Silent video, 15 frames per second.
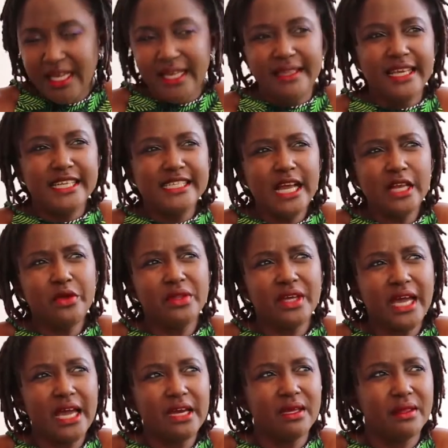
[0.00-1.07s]
They tell you the
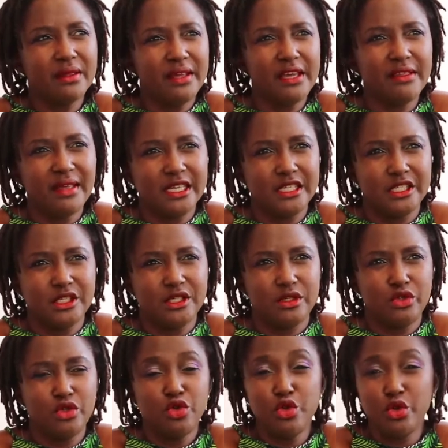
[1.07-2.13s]
kind of thing that
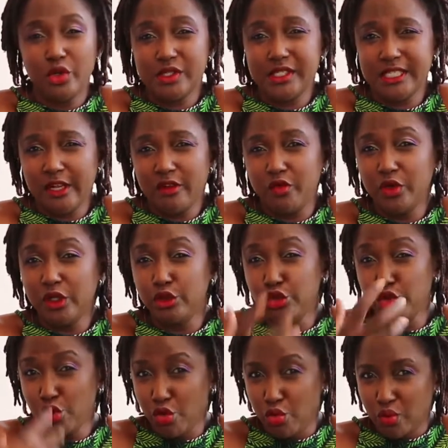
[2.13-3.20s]
you yourself will
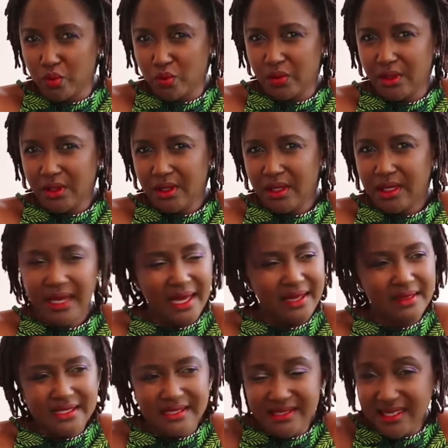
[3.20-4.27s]
know. Kai,
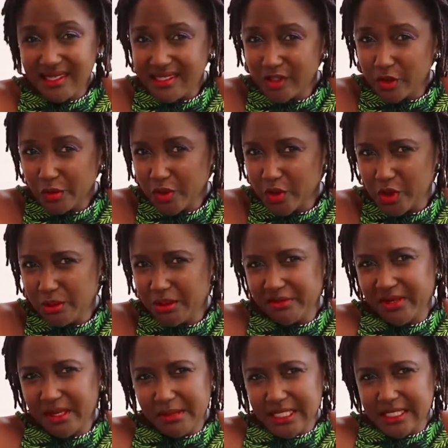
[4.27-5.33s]
this thing is supposed to be a
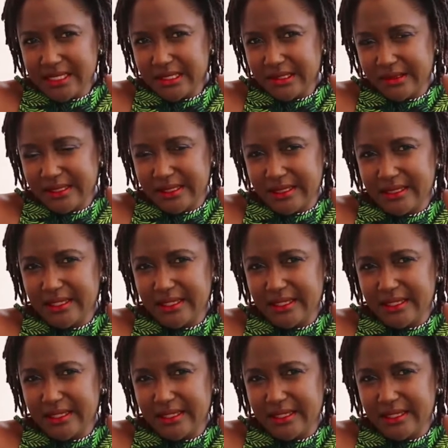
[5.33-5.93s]
family secret.